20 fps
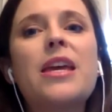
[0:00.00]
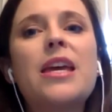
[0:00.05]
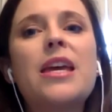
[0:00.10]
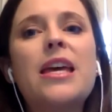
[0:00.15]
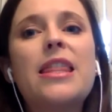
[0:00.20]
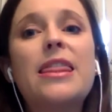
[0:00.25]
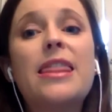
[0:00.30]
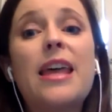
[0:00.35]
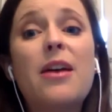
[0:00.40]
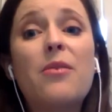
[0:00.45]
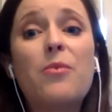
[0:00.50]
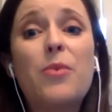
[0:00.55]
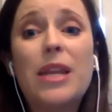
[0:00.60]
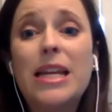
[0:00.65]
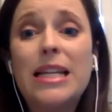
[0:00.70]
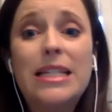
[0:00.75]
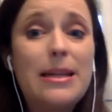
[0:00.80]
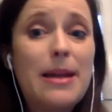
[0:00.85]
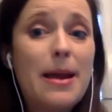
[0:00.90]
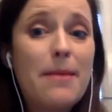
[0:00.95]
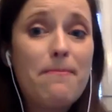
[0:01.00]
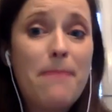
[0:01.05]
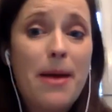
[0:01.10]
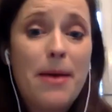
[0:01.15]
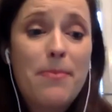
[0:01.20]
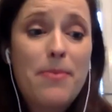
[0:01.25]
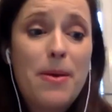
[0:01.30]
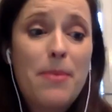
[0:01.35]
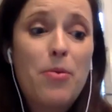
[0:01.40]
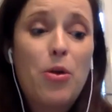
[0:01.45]
that we need to
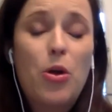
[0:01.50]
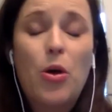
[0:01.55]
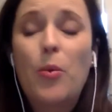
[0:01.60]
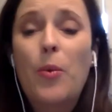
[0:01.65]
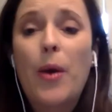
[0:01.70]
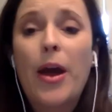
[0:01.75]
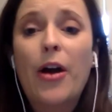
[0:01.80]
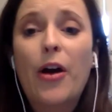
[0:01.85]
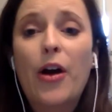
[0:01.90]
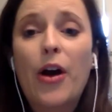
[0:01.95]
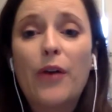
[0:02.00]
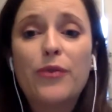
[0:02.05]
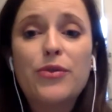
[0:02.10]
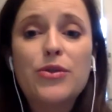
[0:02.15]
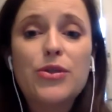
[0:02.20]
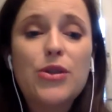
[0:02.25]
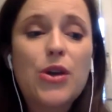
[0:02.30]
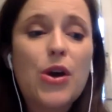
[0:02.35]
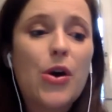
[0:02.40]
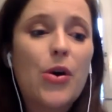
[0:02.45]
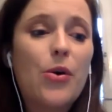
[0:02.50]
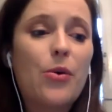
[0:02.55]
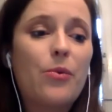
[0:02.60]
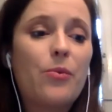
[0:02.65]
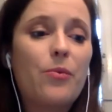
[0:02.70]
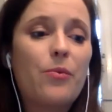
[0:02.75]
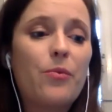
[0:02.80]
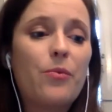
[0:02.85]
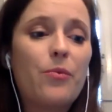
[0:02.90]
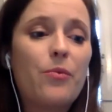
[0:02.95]
make people aware of. So
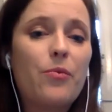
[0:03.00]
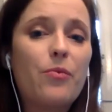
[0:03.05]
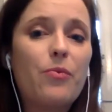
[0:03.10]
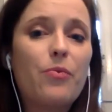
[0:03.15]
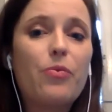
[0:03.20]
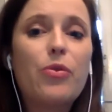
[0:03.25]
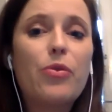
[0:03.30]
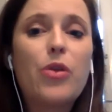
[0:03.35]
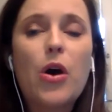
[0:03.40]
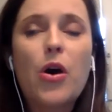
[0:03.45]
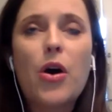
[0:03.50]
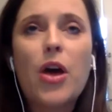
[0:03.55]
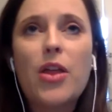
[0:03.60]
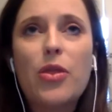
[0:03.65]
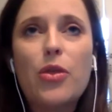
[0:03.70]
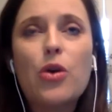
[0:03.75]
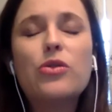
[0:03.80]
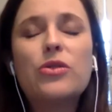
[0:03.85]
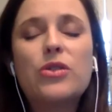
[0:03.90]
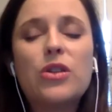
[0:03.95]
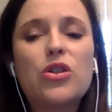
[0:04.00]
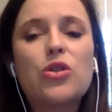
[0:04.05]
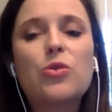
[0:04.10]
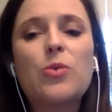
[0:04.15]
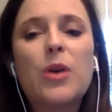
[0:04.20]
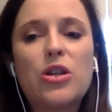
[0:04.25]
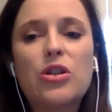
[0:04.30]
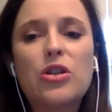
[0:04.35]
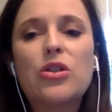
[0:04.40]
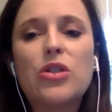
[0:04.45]
in those
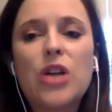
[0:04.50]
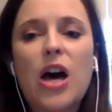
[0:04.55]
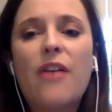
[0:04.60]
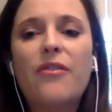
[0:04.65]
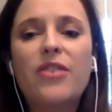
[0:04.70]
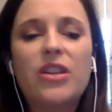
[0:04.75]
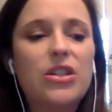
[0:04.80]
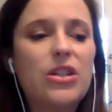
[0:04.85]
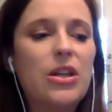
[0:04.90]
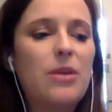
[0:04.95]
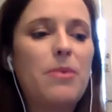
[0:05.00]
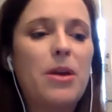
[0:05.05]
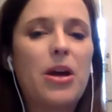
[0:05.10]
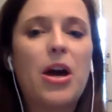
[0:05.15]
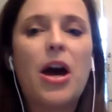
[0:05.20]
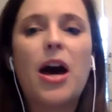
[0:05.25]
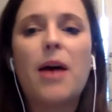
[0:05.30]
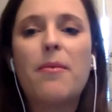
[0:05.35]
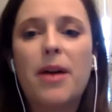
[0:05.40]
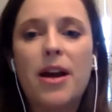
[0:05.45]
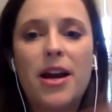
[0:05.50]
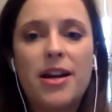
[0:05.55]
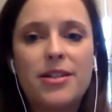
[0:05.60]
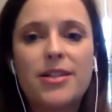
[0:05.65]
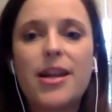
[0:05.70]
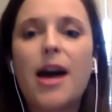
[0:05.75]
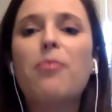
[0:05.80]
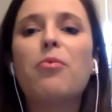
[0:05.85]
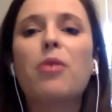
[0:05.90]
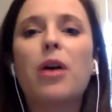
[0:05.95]
situations, obviously I
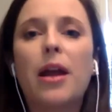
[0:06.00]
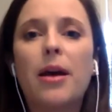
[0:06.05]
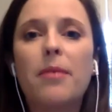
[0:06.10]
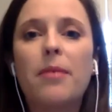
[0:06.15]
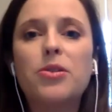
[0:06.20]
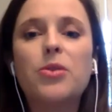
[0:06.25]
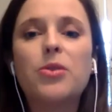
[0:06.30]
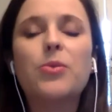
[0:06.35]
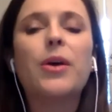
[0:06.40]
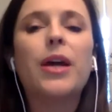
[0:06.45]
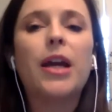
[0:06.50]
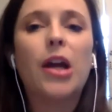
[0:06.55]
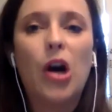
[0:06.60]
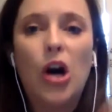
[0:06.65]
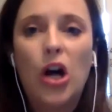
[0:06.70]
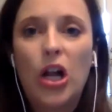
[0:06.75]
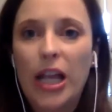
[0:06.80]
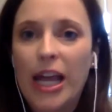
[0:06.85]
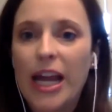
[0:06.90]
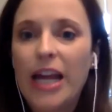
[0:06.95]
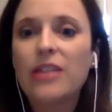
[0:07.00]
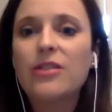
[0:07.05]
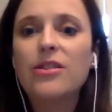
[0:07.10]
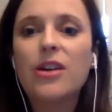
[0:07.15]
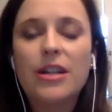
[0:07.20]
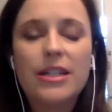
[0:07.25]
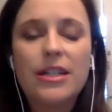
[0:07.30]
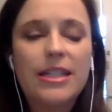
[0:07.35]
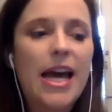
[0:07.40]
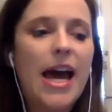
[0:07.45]
stop what I'm doing, all hands
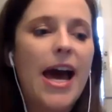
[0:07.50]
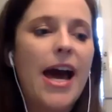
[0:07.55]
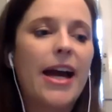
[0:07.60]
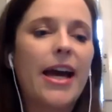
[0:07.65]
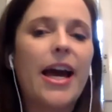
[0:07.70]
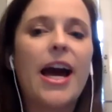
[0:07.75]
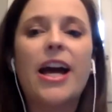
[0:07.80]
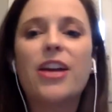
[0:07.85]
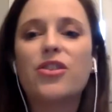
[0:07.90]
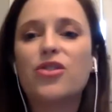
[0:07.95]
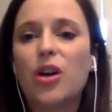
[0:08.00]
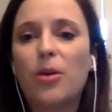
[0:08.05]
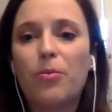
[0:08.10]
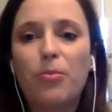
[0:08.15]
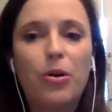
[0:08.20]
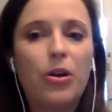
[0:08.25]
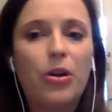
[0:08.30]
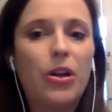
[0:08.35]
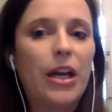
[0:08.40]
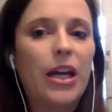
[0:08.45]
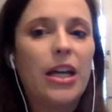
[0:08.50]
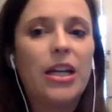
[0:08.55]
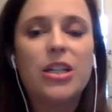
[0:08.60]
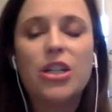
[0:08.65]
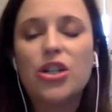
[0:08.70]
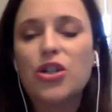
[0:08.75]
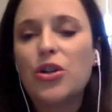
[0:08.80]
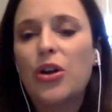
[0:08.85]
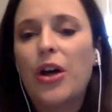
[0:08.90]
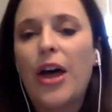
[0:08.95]
on deck. I start pulling in
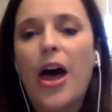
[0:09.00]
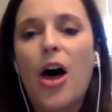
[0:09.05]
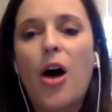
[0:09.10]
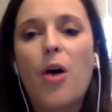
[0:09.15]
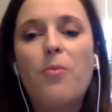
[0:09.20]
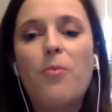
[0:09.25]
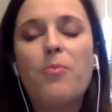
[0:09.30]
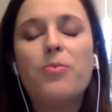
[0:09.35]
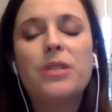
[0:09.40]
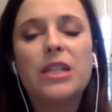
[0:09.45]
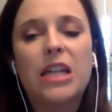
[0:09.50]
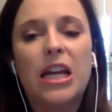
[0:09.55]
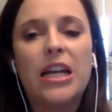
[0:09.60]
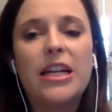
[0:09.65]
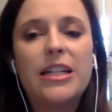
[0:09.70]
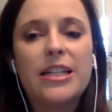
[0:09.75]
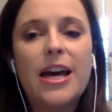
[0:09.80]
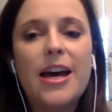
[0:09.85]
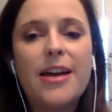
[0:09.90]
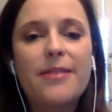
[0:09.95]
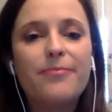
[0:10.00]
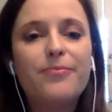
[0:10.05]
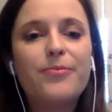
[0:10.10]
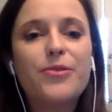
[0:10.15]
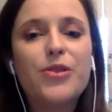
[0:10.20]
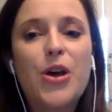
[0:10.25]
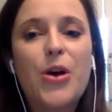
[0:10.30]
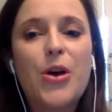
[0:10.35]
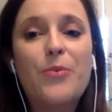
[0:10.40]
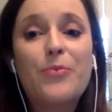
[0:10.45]
additional help to get it done.
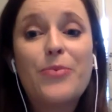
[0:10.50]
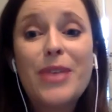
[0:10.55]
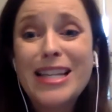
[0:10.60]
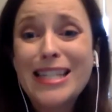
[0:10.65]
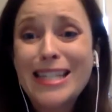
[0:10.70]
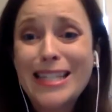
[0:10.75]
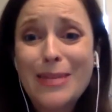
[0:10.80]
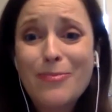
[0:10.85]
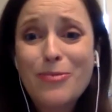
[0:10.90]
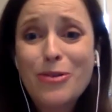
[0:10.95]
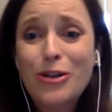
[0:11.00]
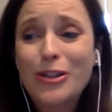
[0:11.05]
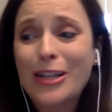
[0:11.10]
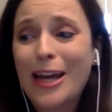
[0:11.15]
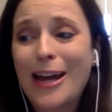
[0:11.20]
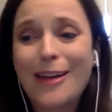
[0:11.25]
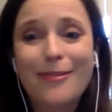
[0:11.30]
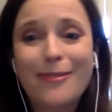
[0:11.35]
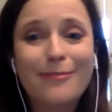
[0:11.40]
So that's a typical day.